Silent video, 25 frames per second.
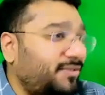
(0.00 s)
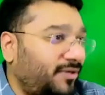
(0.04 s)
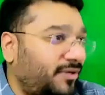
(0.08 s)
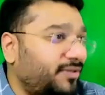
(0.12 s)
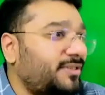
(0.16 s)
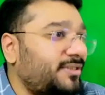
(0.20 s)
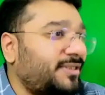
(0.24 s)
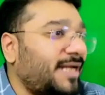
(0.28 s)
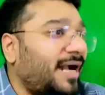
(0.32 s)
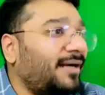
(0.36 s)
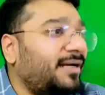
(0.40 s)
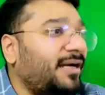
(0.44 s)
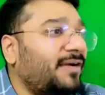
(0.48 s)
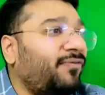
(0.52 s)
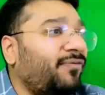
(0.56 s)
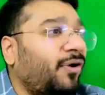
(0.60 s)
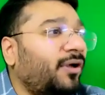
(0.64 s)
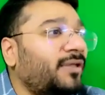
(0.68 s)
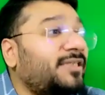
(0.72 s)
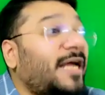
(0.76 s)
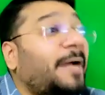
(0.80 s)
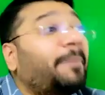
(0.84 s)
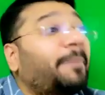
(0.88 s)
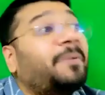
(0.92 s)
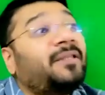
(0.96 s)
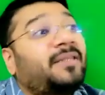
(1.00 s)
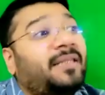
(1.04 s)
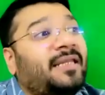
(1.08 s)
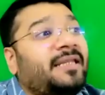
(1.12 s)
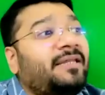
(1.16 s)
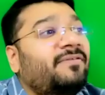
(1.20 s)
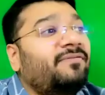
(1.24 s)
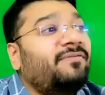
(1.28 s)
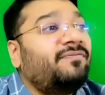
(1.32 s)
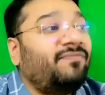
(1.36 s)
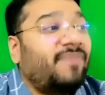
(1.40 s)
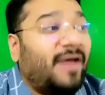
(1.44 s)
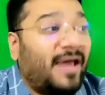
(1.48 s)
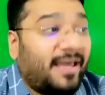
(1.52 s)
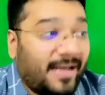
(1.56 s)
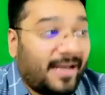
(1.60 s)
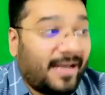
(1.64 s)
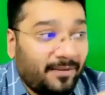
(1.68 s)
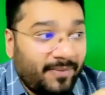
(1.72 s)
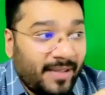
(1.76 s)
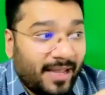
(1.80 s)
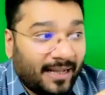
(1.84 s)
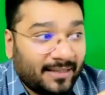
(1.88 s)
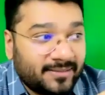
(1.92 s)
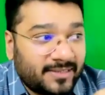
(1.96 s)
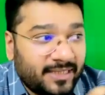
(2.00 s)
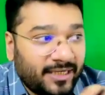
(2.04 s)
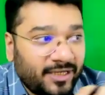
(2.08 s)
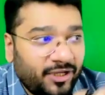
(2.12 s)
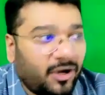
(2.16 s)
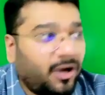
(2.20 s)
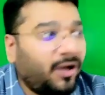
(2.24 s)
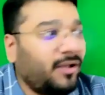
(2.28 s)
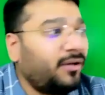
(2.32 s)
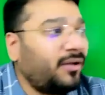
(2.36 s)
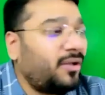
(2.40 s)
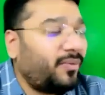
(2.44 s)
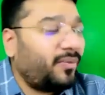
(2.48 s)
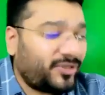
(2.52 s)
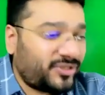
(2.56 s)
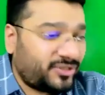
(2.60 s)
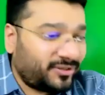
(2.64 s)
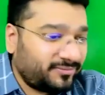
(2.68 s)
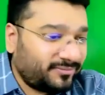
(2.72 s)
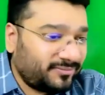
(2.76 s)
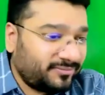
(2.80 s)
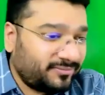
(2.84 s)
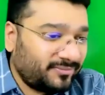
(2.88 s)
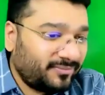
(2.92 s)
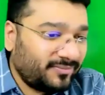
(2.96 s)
or started for chapter 3, where I'll be answering your question.